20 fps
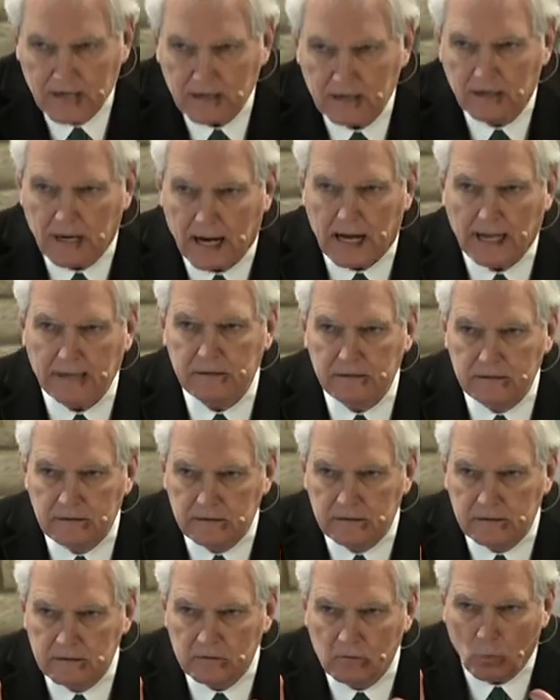God
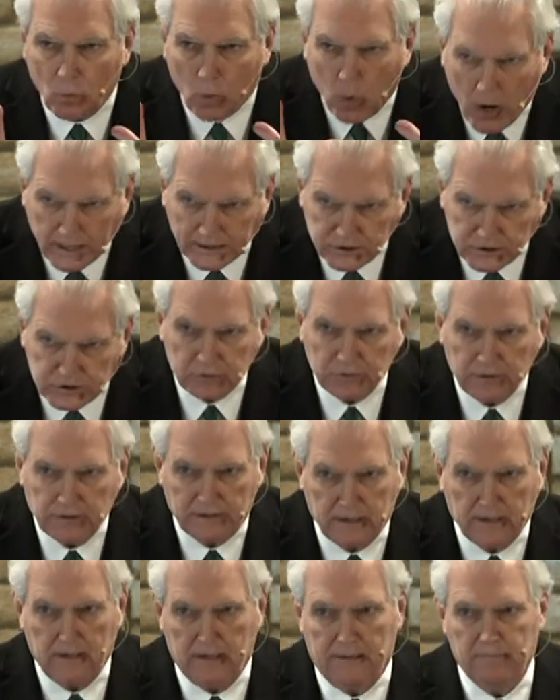wants you to
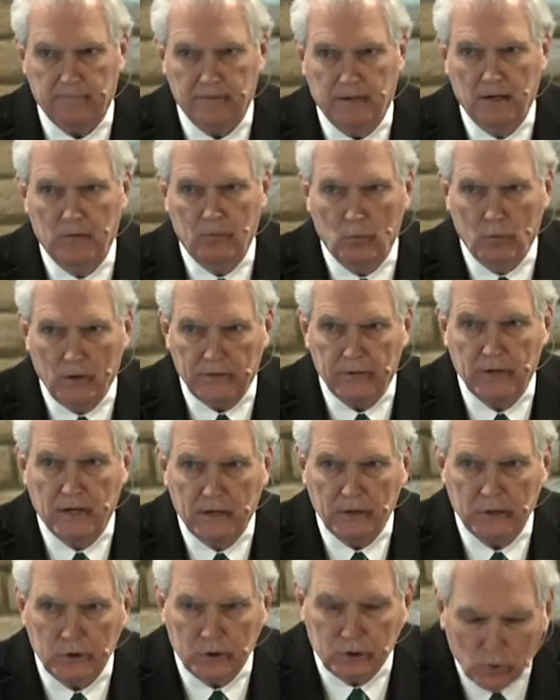come with
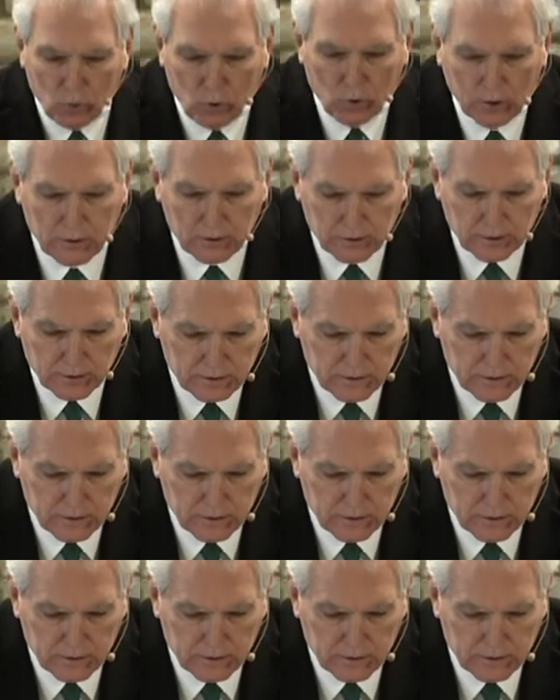your